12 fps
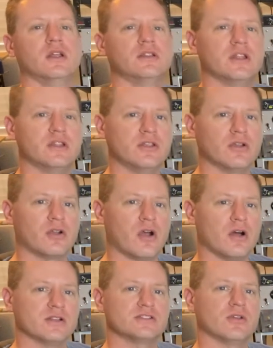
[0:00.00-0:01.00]
did your
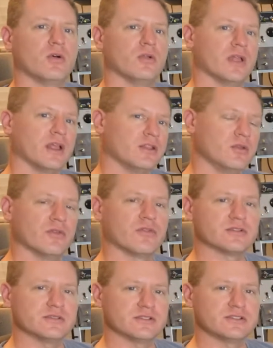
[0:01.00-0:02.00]
console and
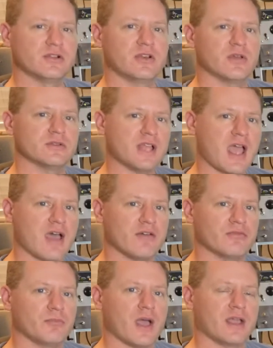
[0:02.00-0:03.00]
Universal Studios have
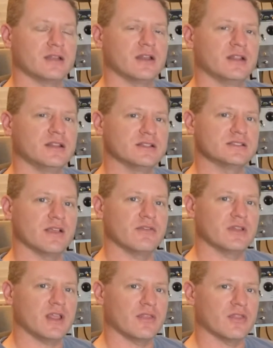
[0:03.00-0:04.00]
back in
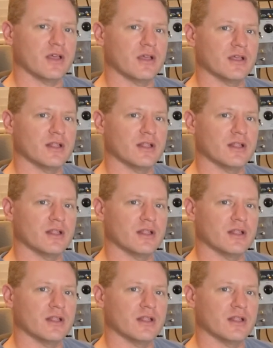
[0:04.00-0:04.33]
1978? The